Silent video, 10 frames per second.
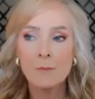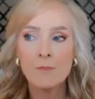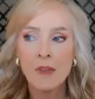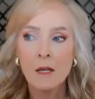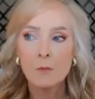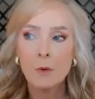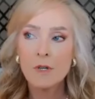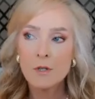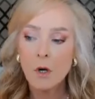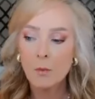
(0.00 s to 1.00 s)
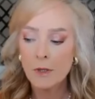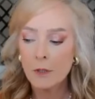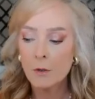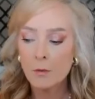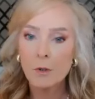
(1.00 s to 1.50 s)
And when we start with a
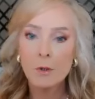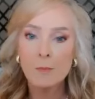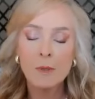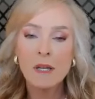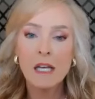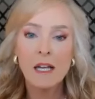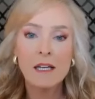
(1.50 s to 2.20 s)
new group, in many